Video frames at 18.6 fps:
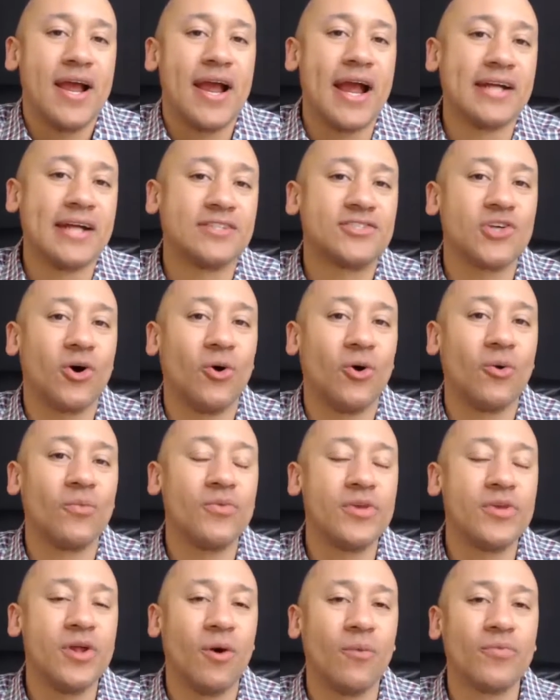And so,
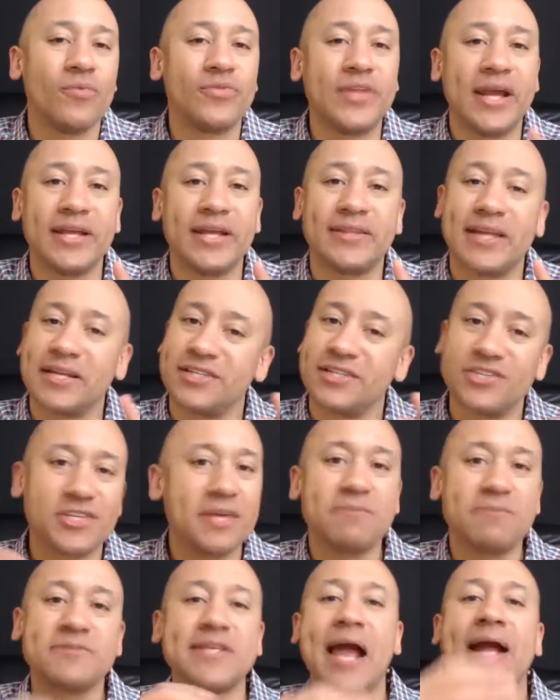you know, they just
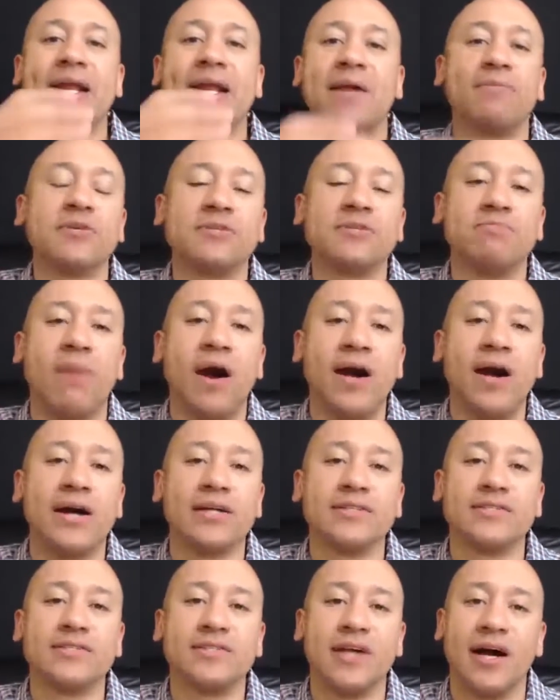keep stacking up these
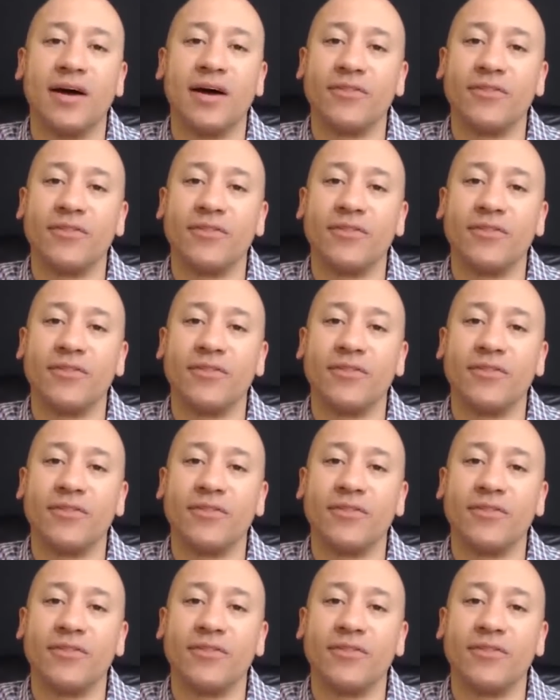bonds.